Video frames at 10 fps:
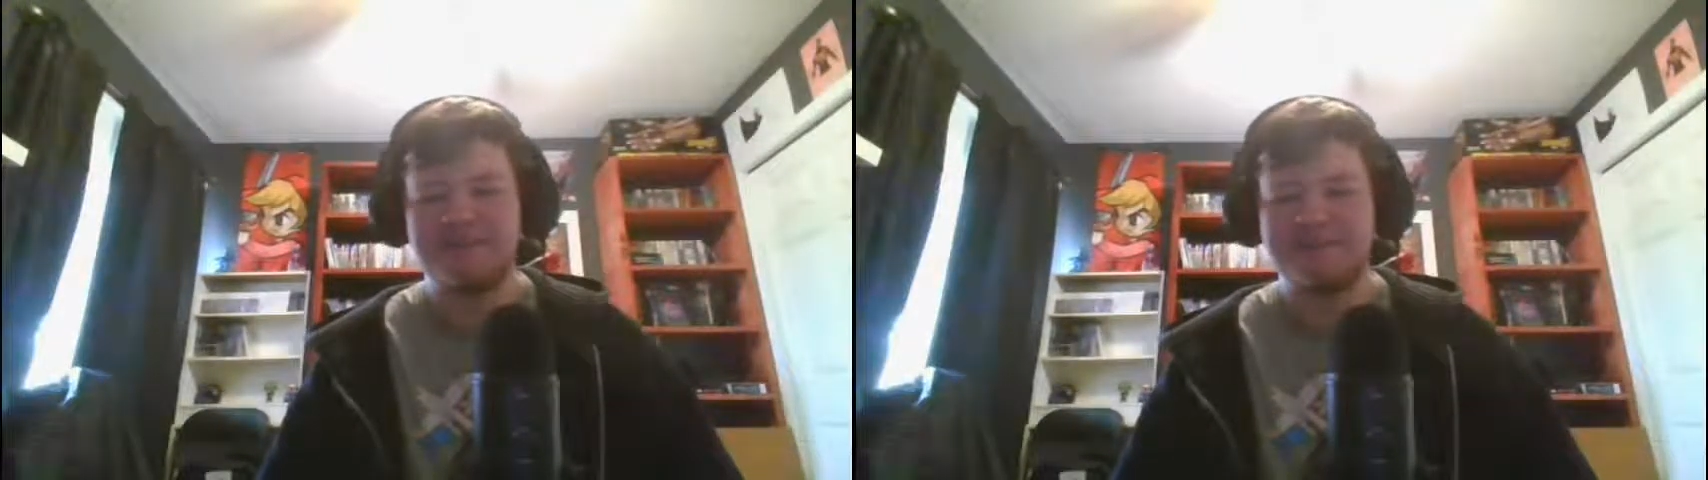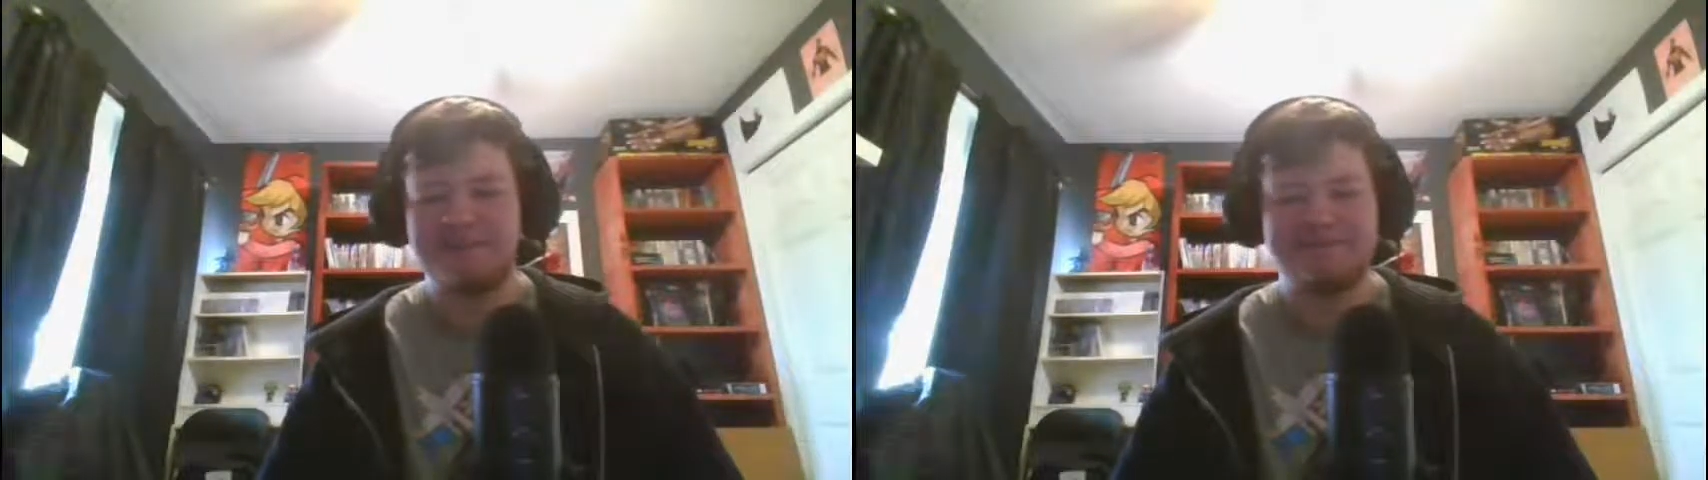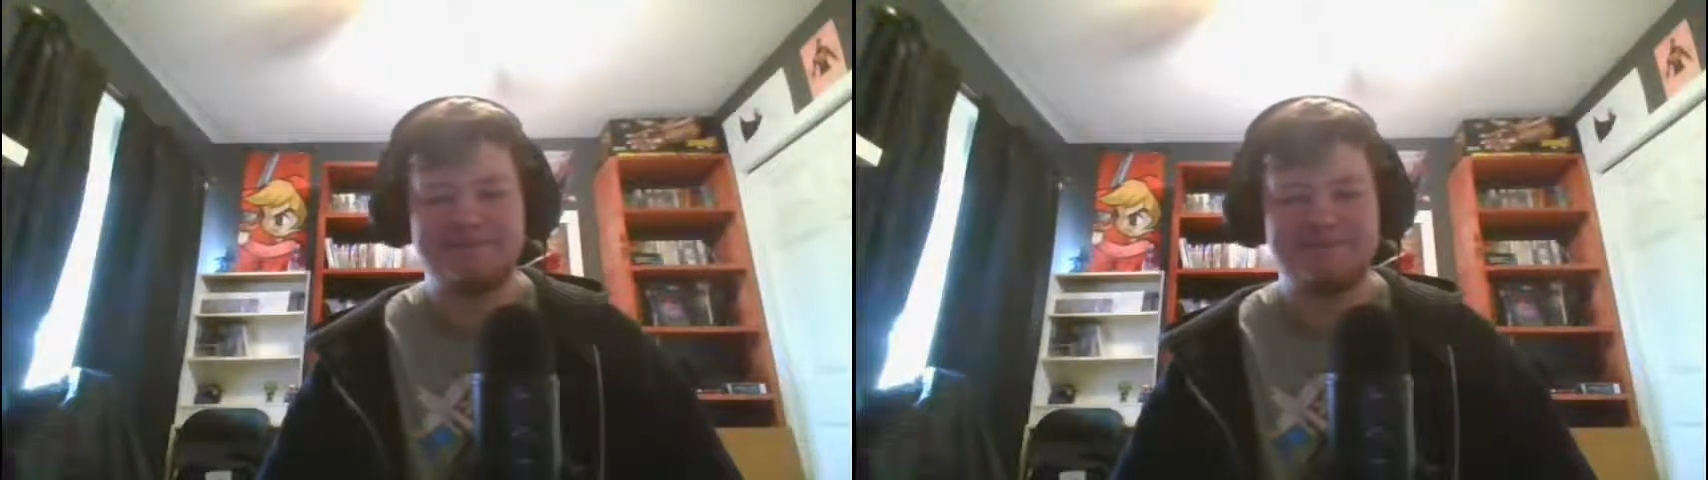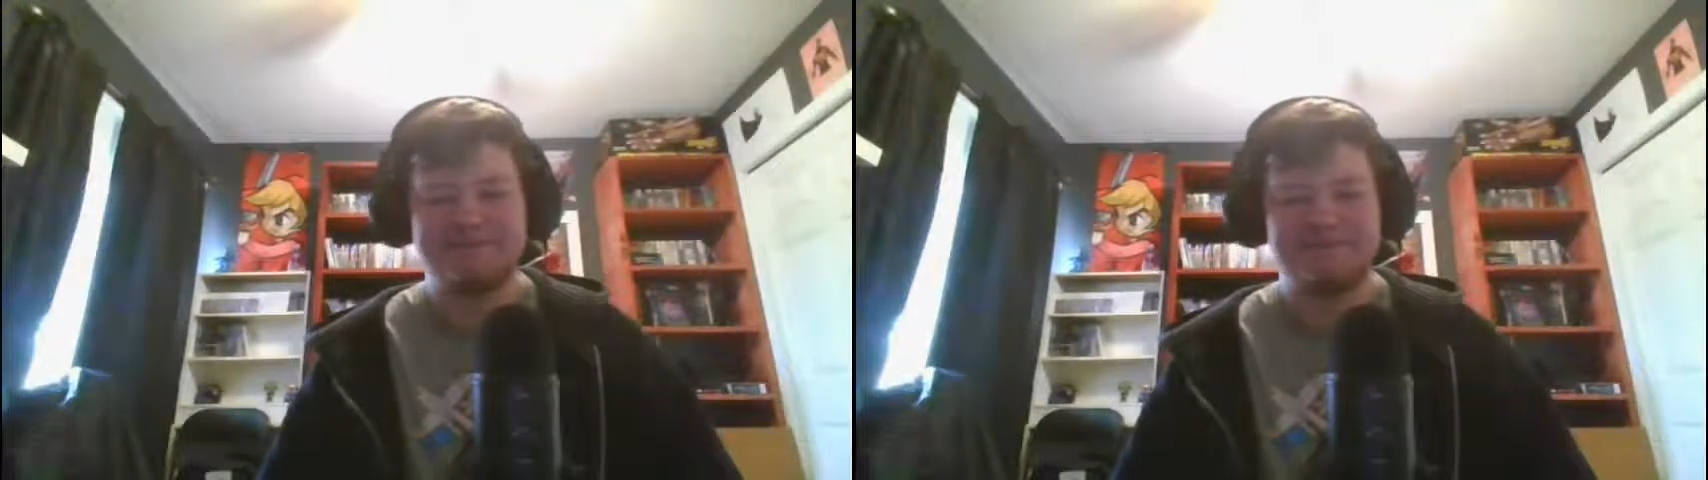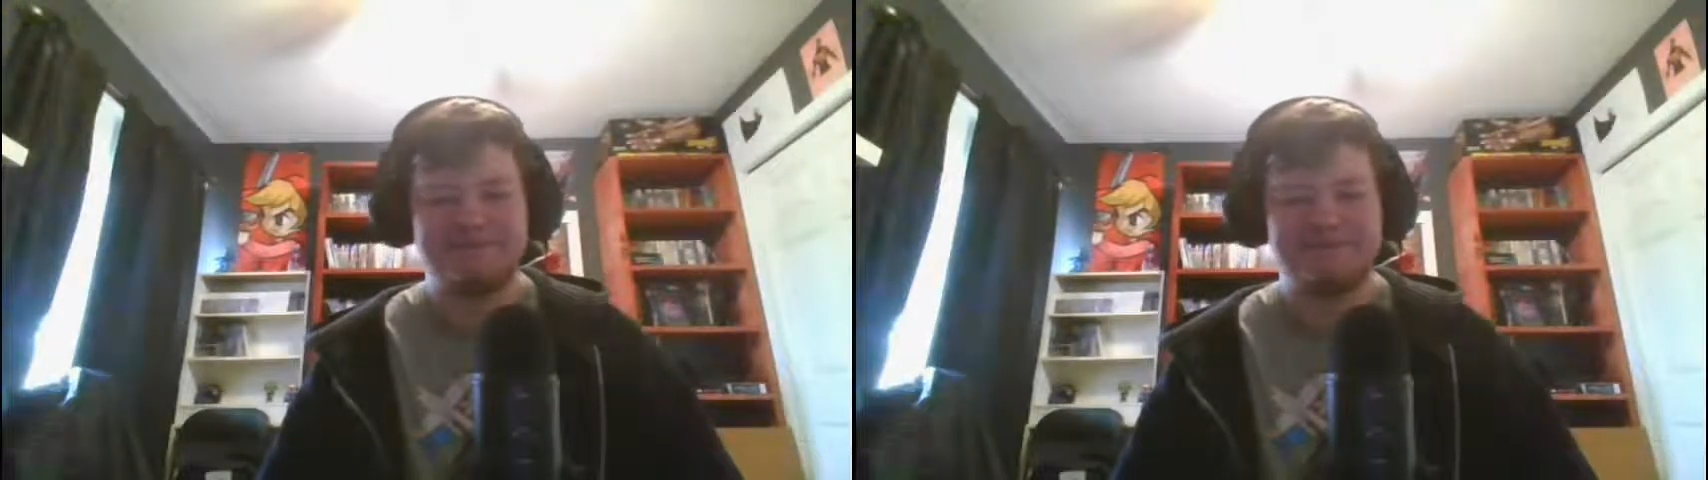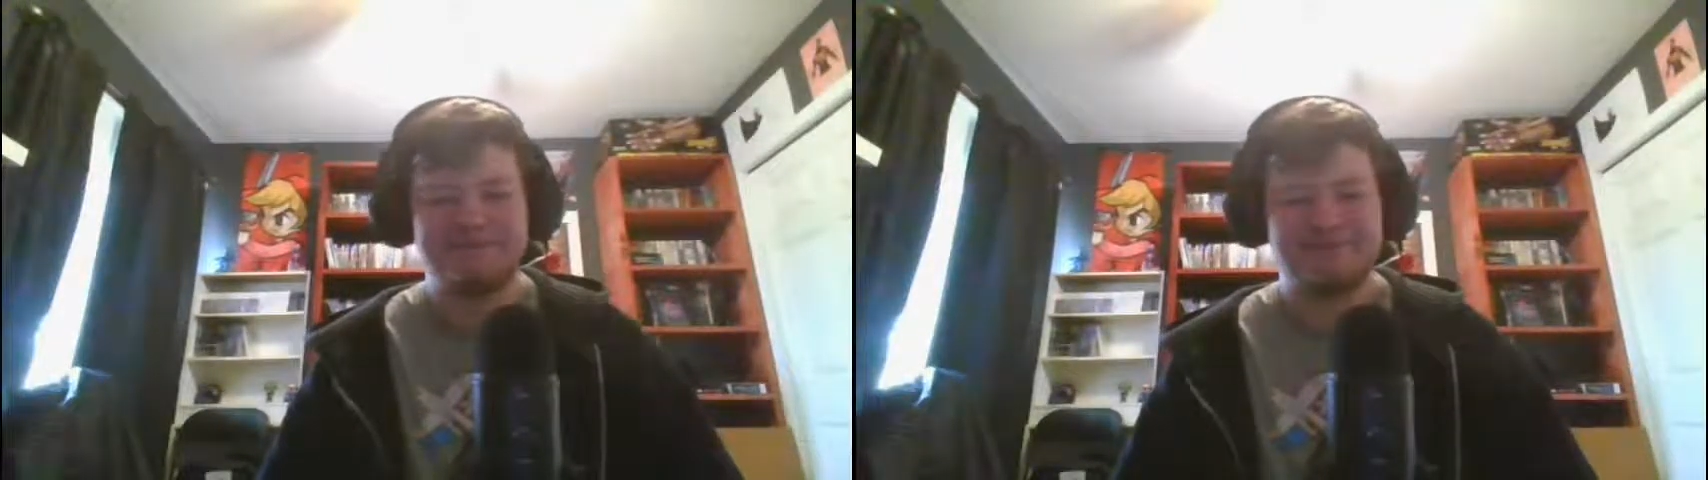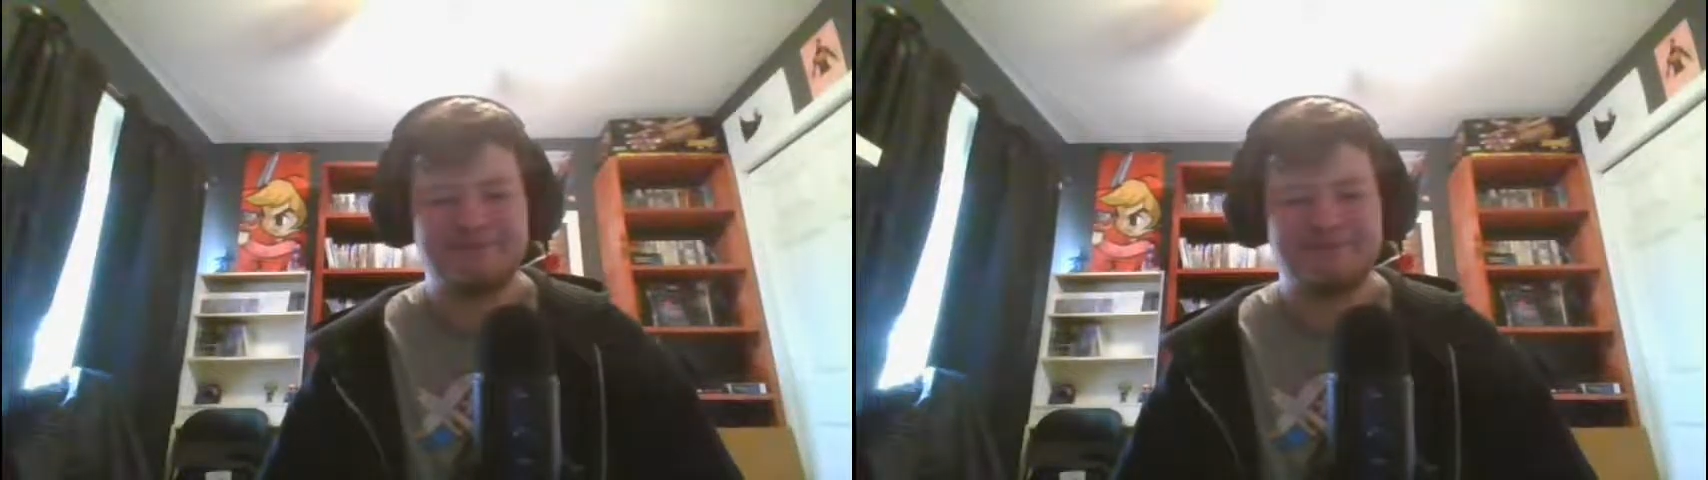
Don't do what your friends